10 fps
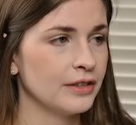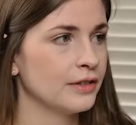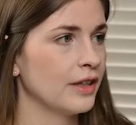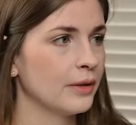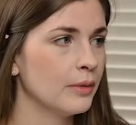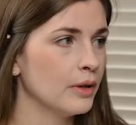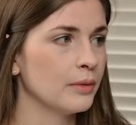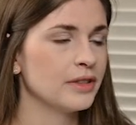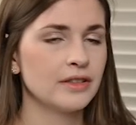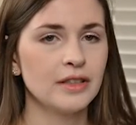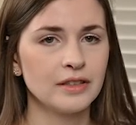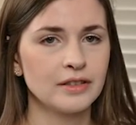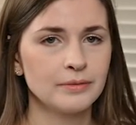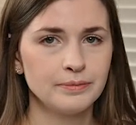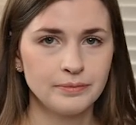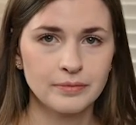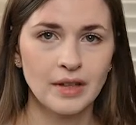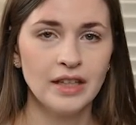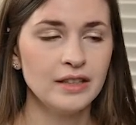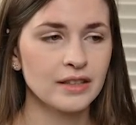You're like, whoa, what's this?
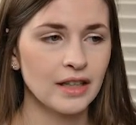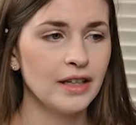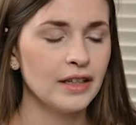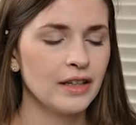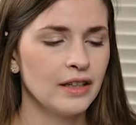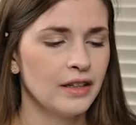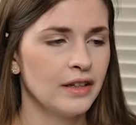It's like